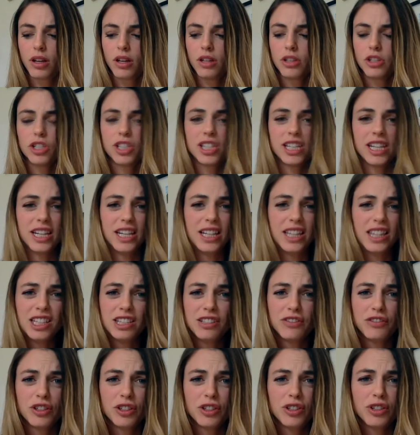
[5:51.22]
just eating
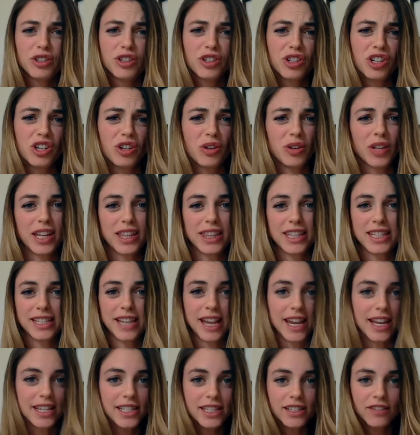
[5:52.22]
these foods or you don't like the
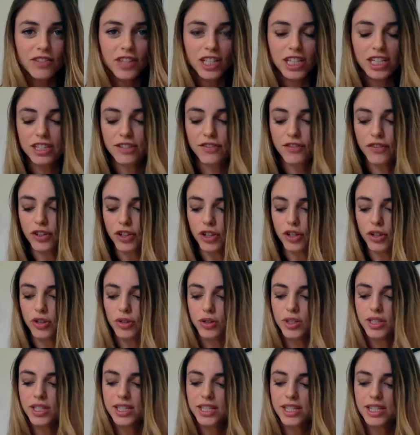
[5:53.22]
taste of these
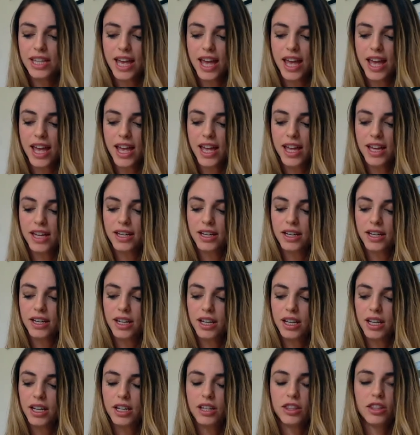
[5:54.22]
foods, then
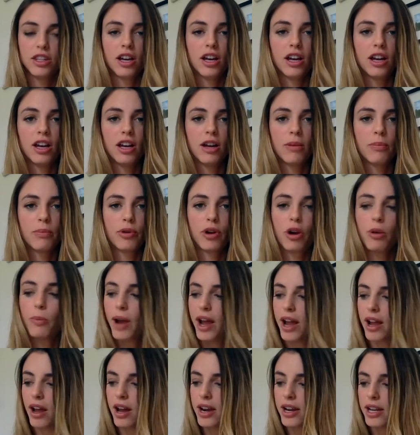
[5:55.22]
the
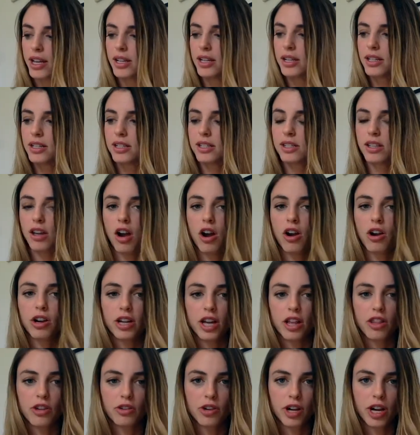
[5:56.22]
probiotics are
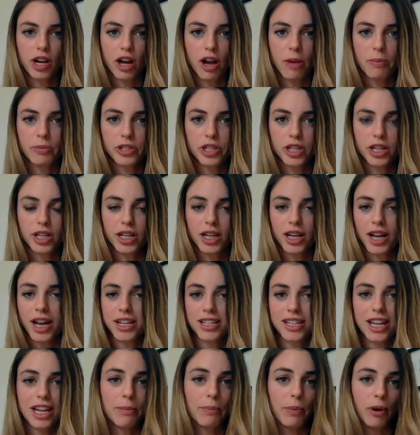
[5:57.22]
another great option, and I
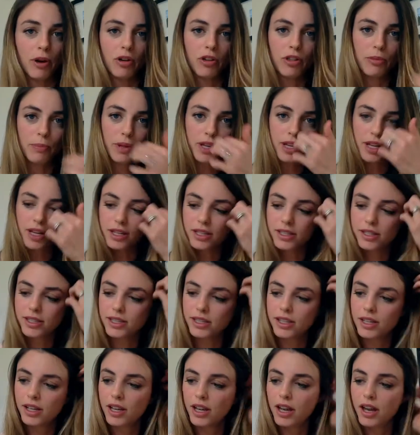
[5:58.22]
take both because
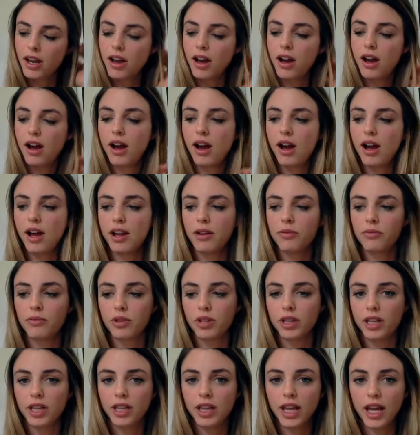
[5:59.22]
I
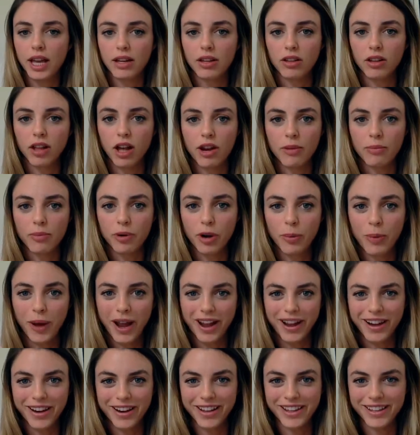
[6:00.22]
really like a lot of
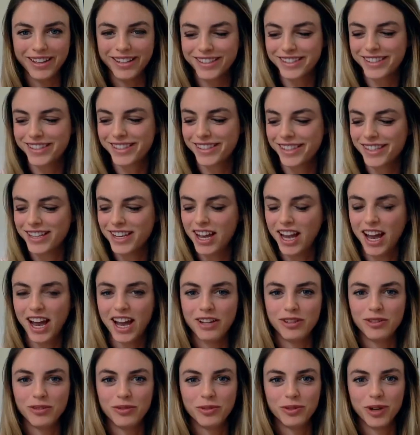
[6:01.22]
probiotics. I
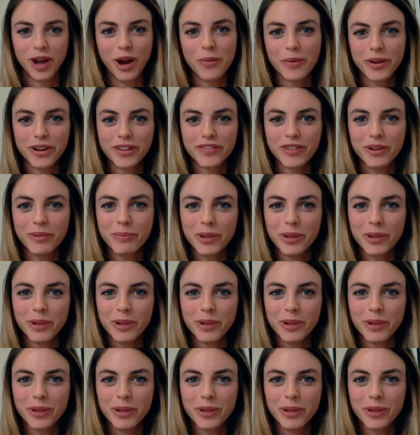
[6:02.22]
do not want to feel